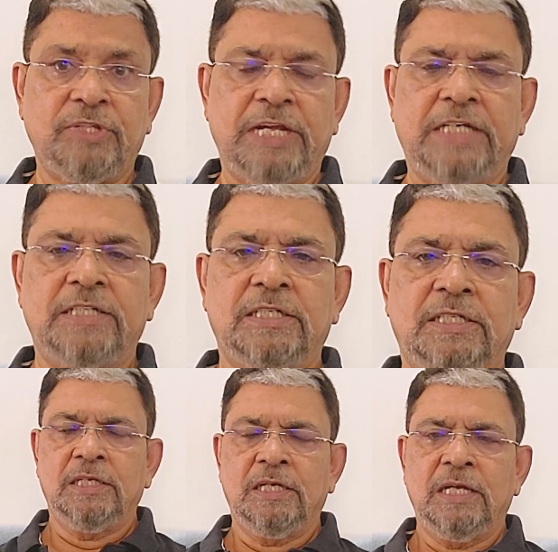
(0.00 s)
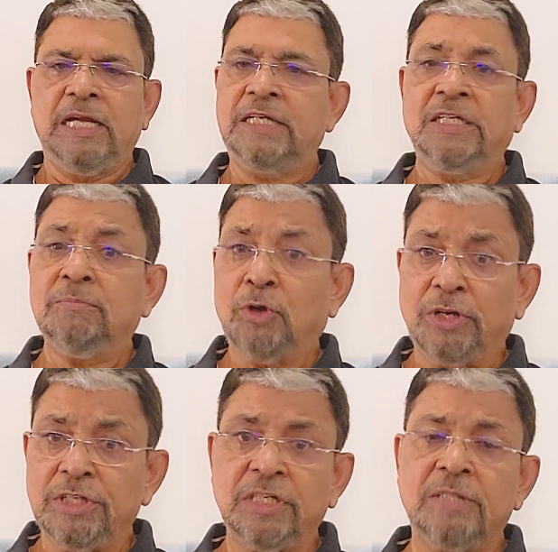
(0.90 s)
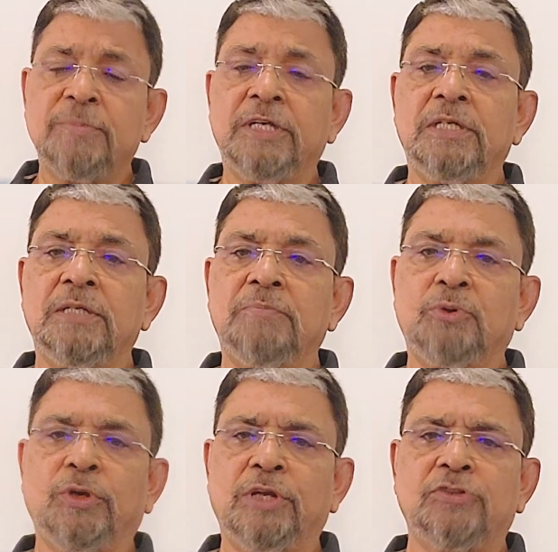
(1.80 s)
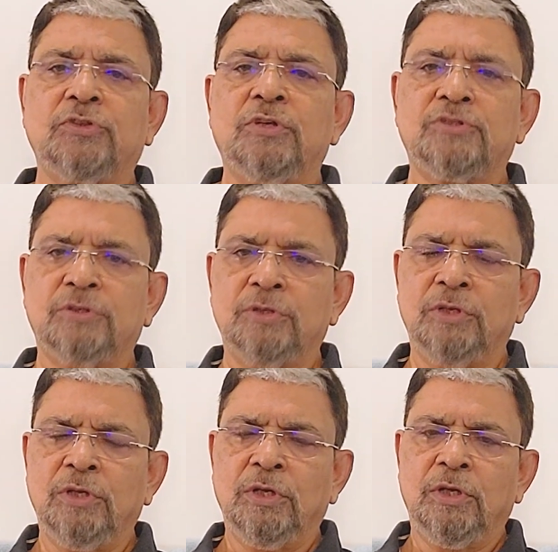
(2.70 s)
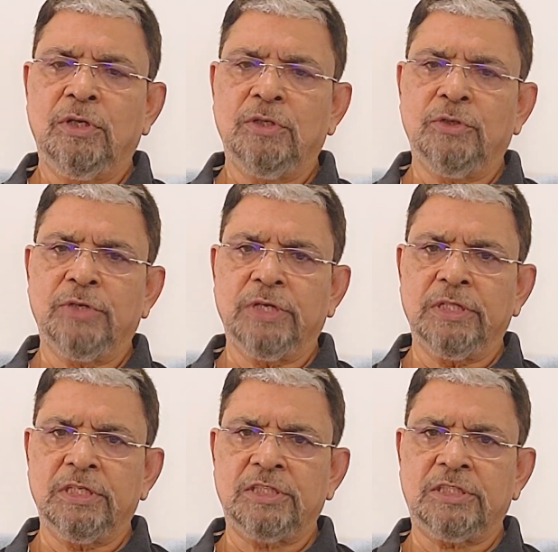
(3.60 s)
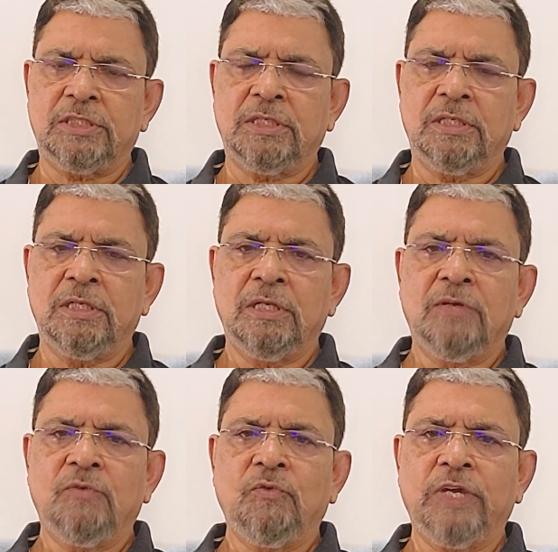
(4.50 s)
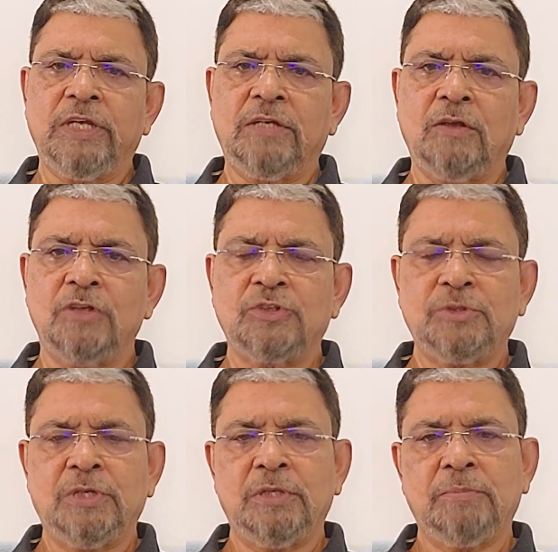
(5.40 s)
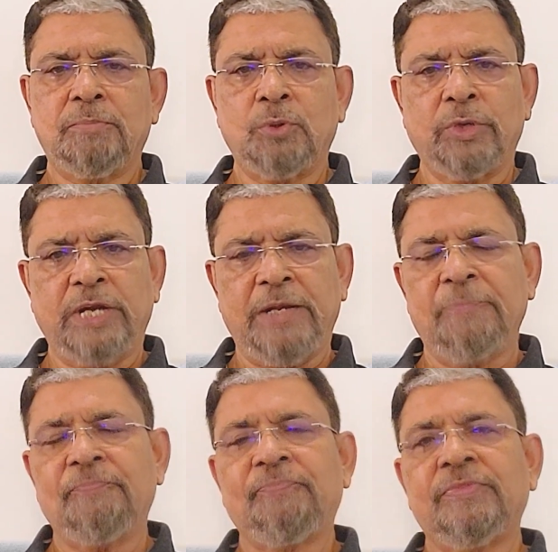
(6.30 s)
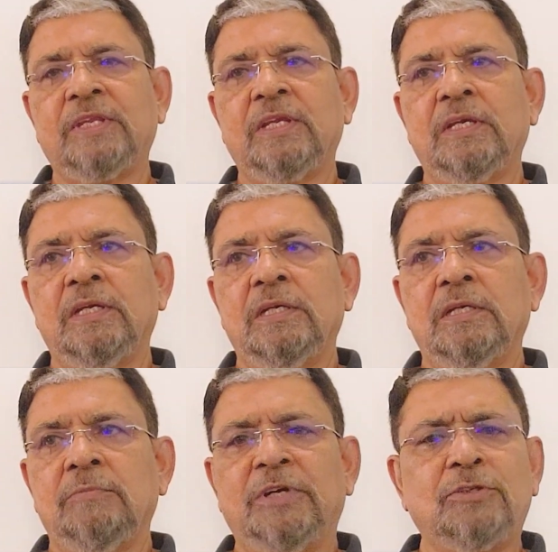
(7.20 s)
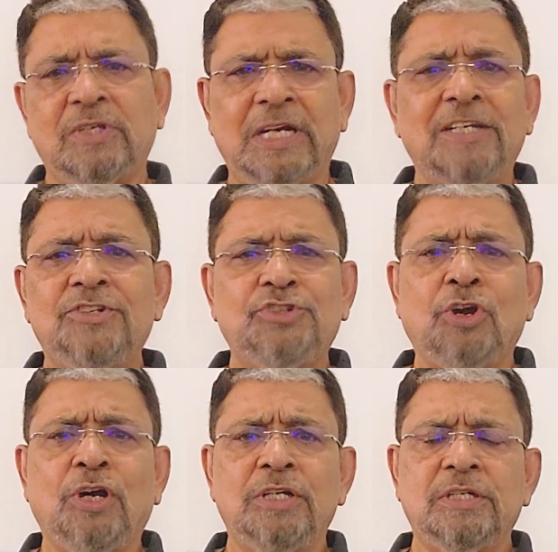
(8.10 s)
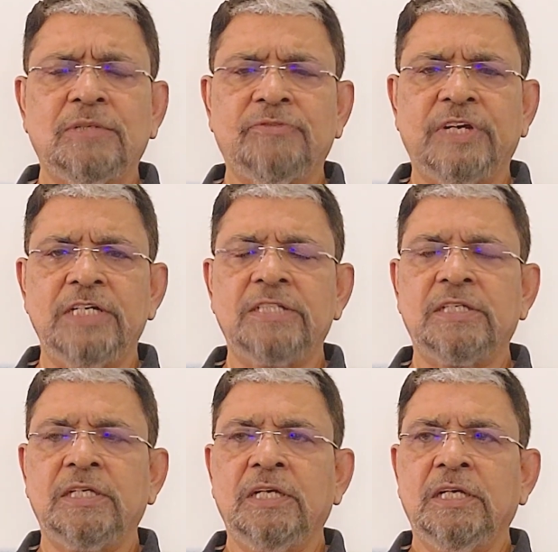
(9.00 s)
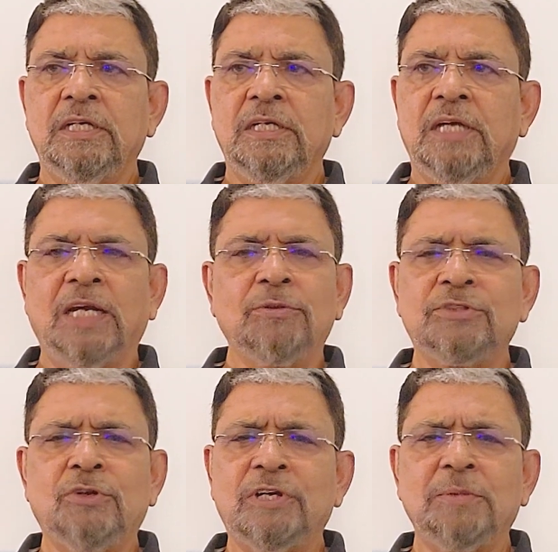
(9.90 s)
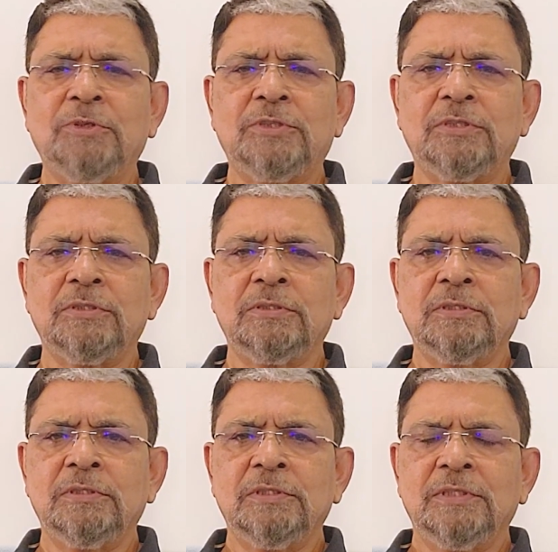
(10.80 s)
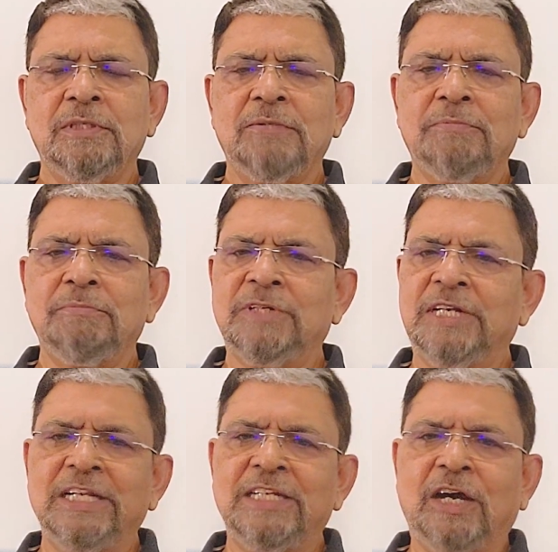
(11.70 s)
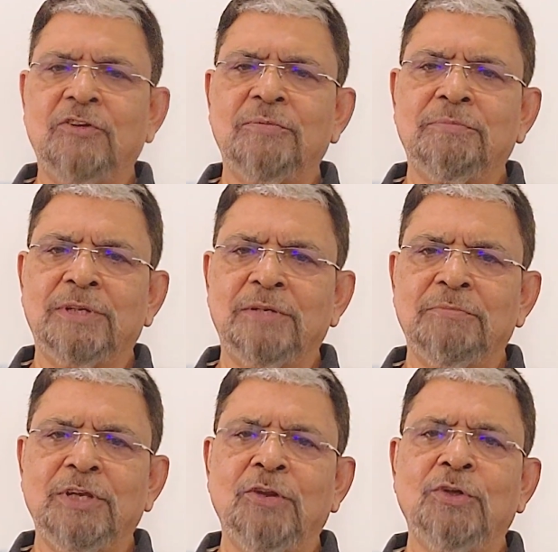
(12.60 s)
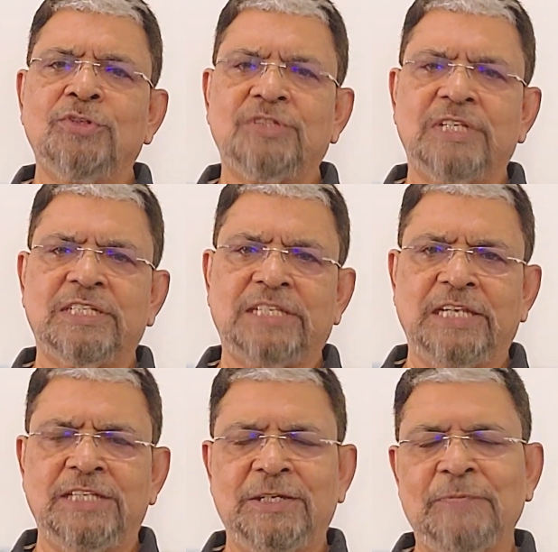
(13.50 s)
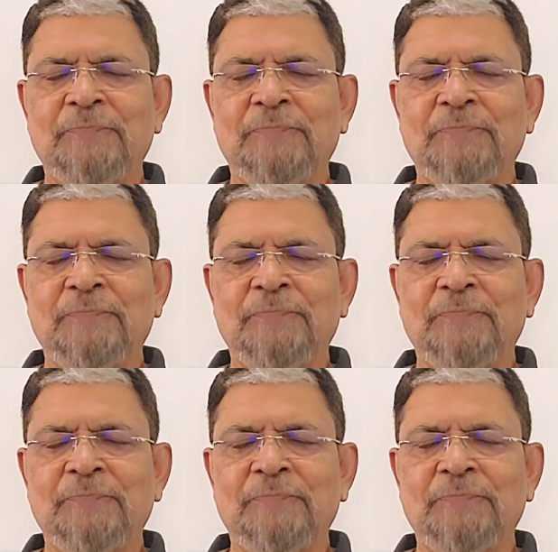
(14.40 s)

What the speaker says: that. And he monitored my progress also during this weight loss program. But to cut it short, friends, I was not able to bring it down below 6 kg.